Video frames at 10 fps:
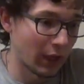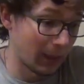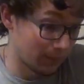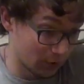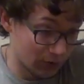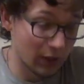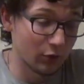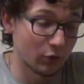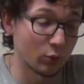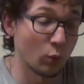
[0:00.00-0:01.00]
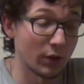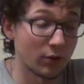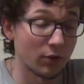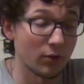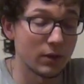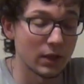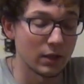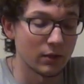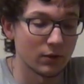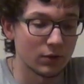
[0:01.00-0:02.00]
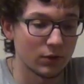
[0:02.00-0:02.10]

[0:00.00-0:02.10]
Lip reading: came standard with the